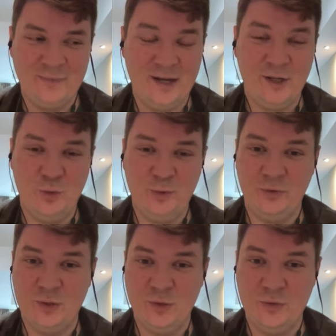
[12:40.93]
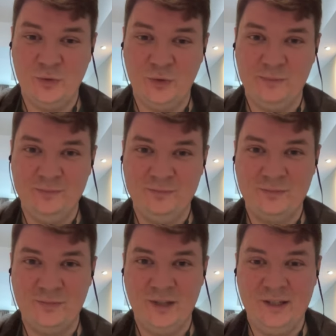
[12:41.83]
I hope it was useful.
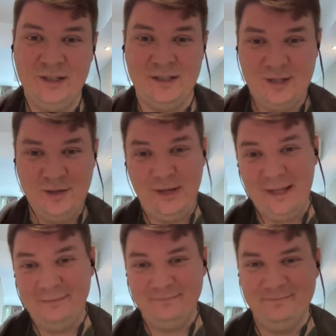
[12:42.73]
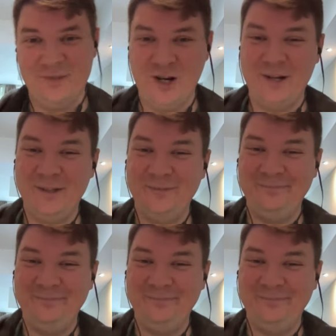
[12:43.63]
And see you again. Ciao.